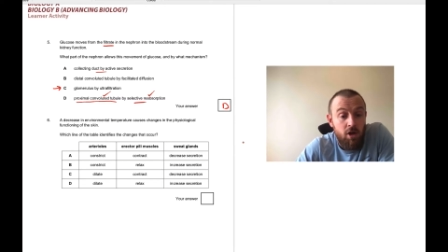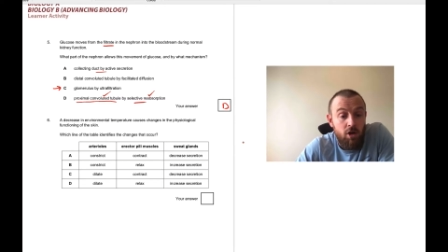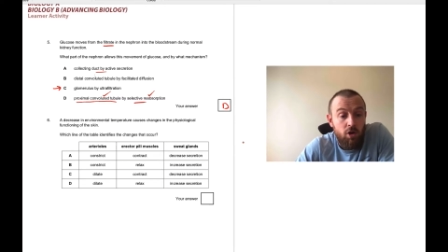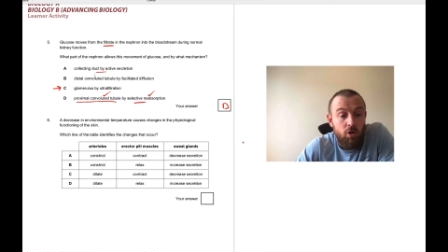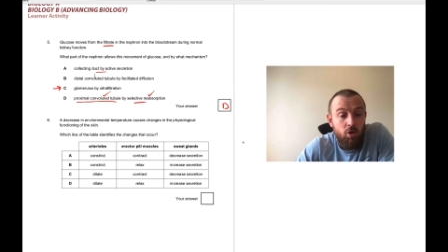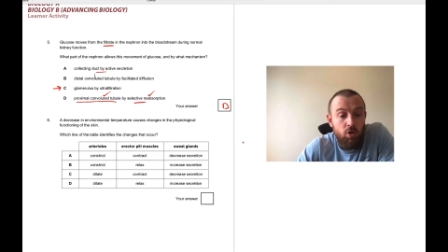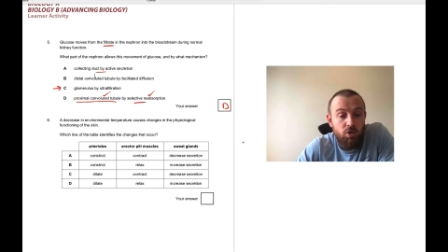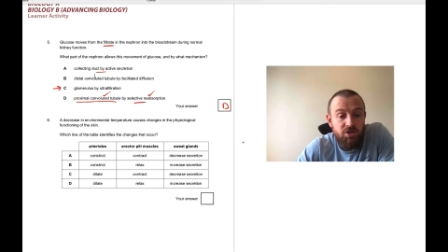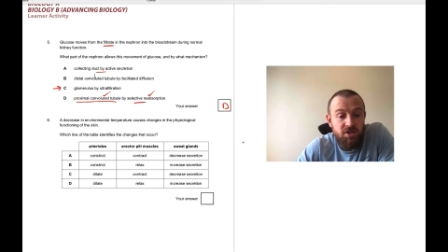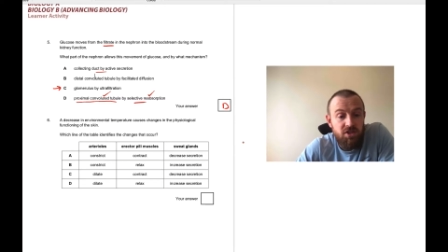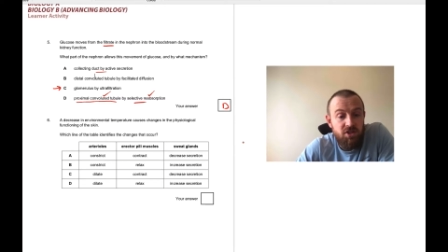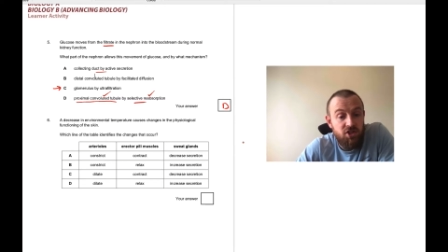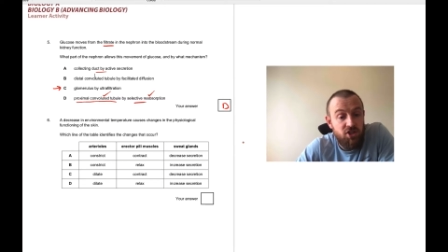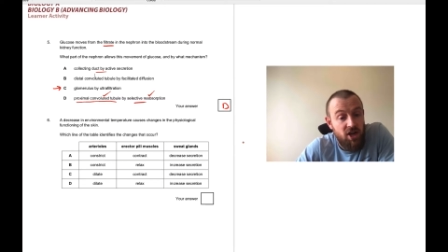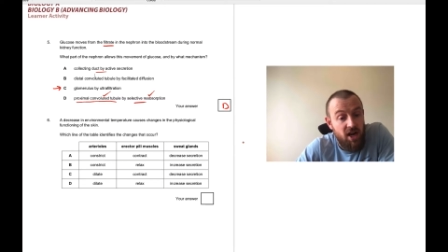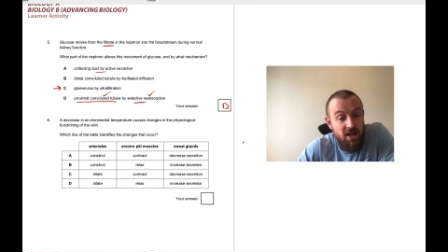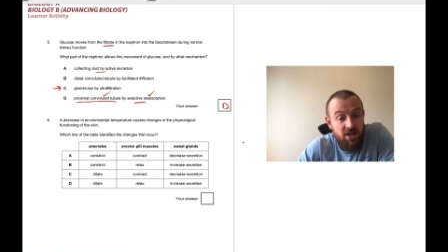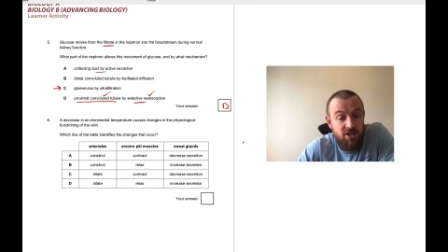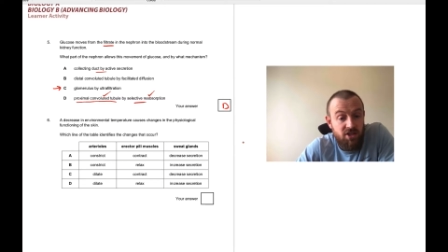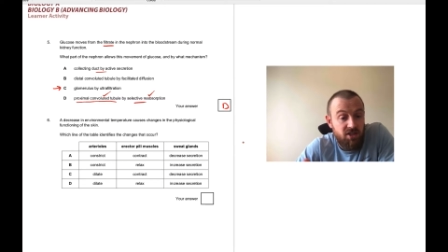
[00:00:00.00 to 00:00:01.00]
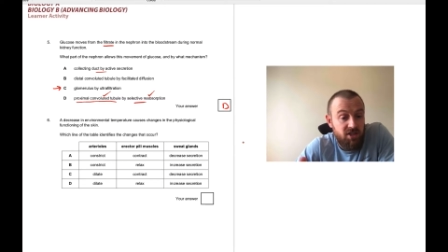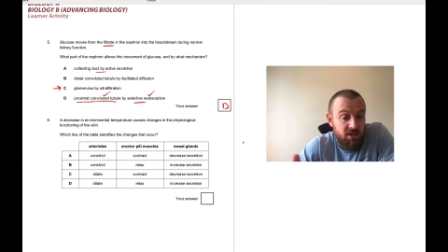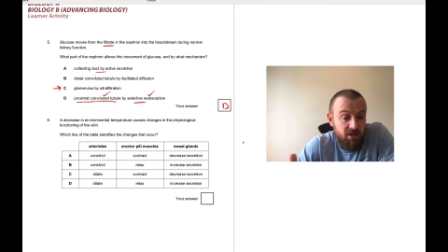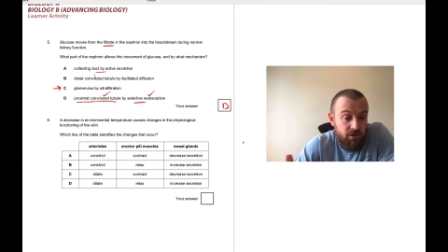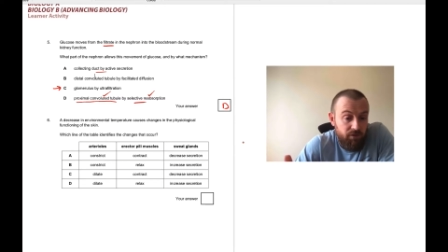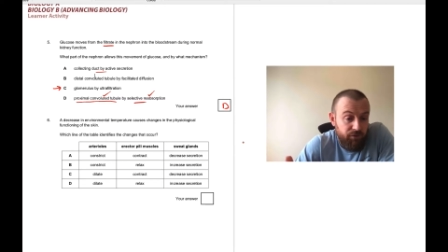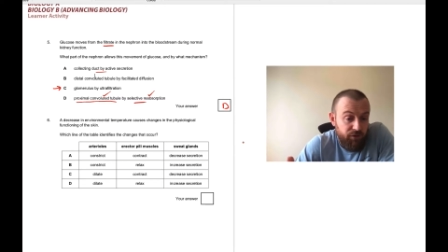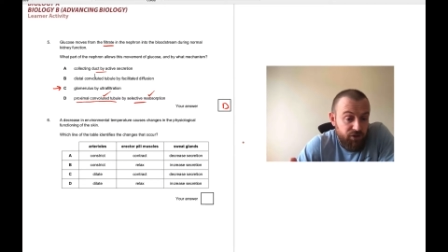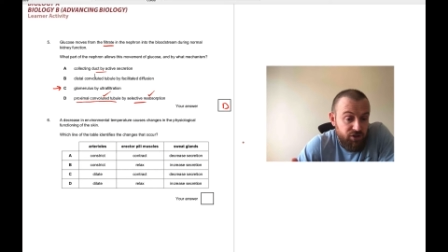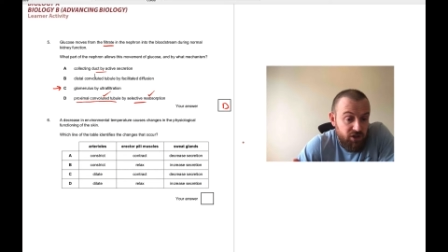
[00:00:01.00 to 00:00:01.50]
causes changes in the
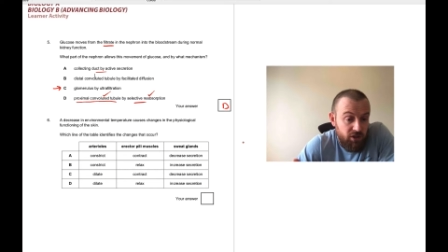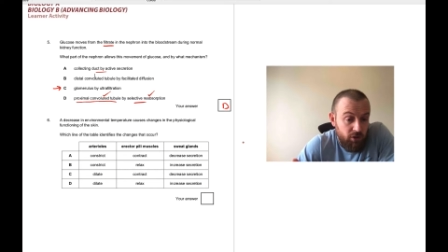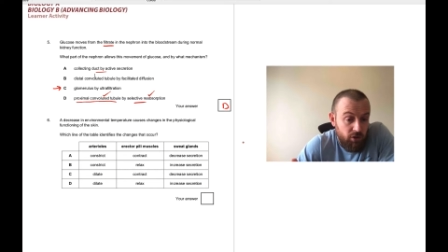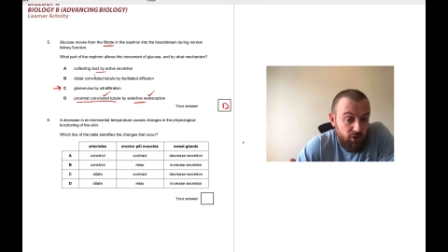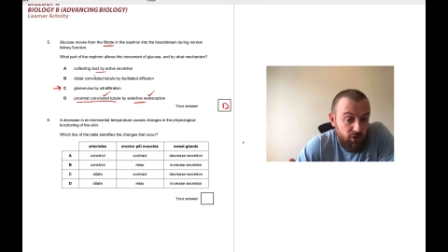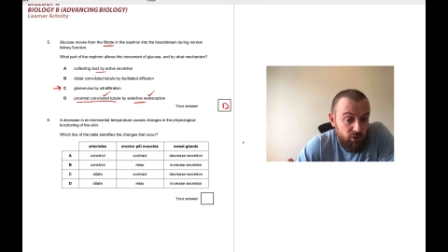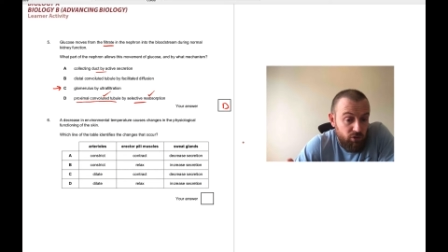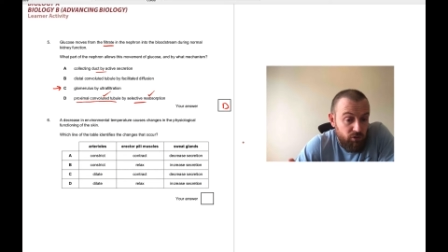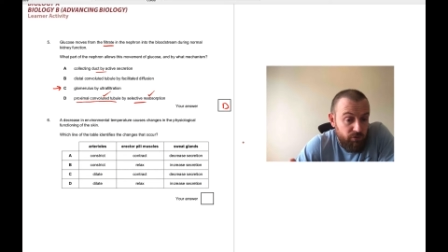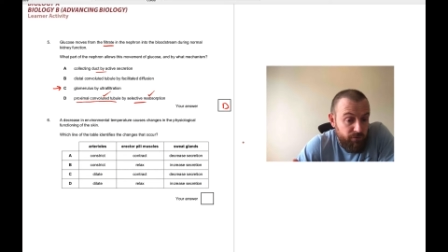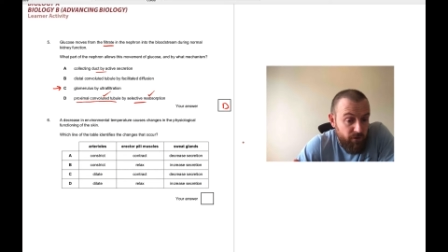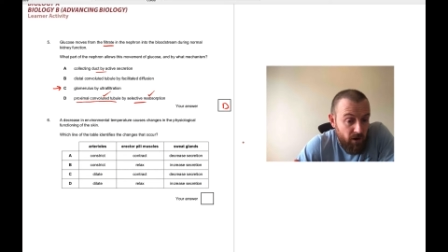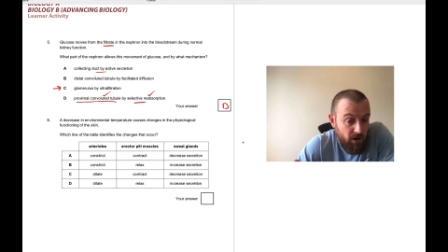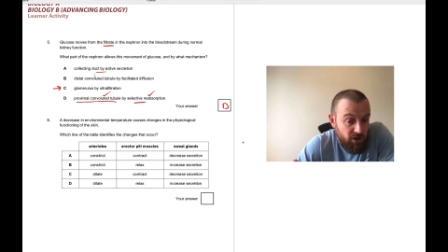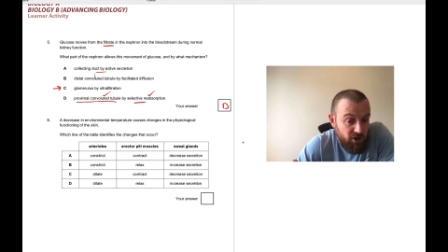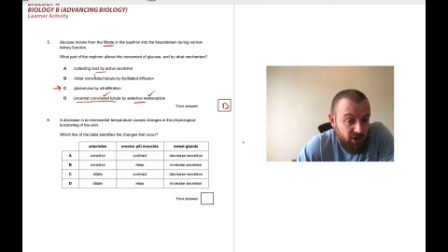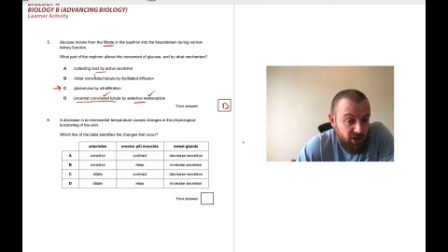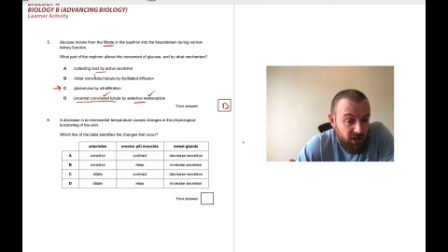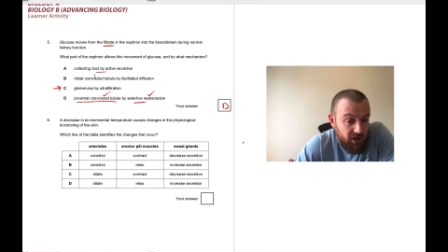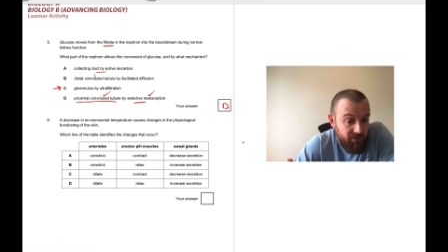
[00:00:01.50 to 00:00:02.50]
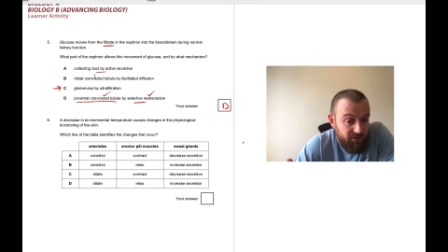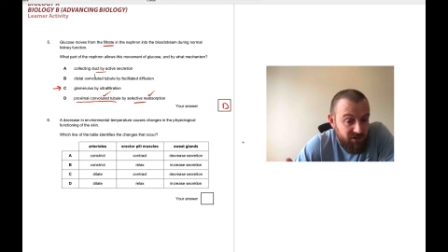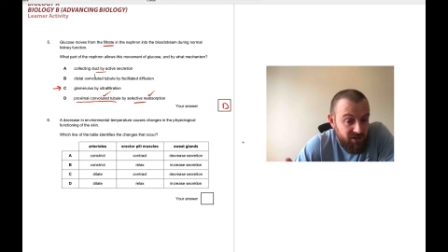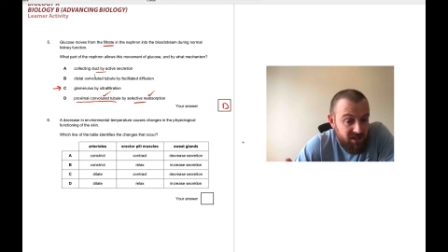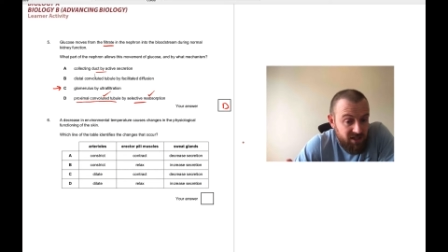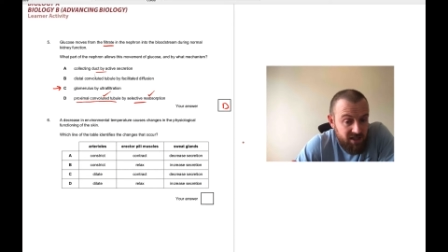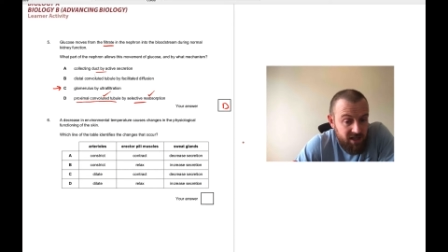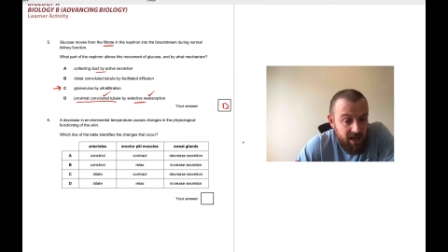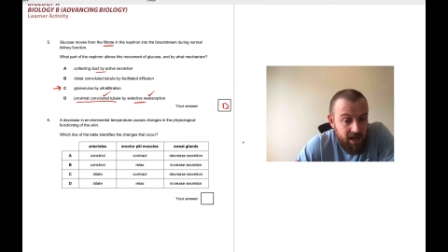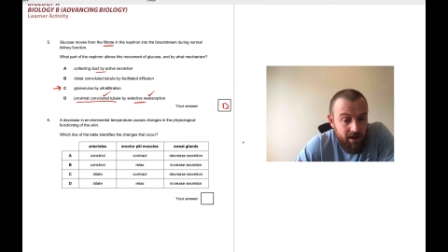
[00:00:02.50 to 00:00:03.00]
physiological functioning of the
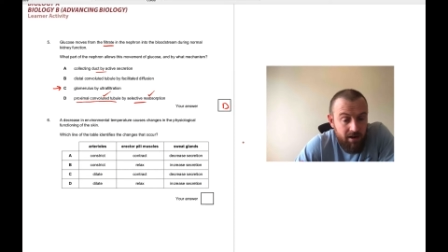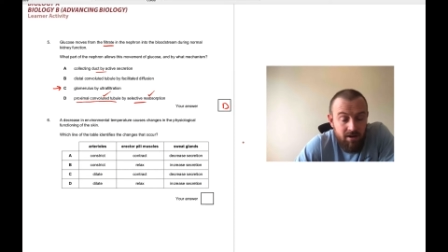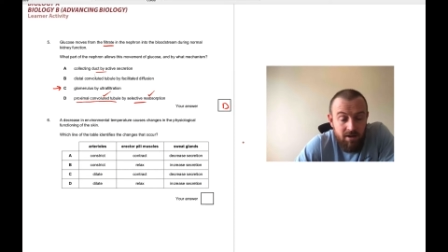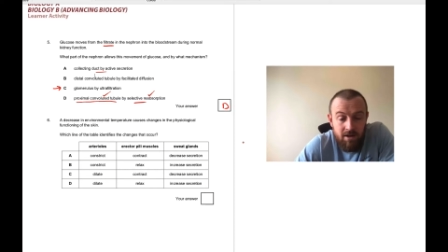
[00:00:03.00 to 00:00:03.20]
skin.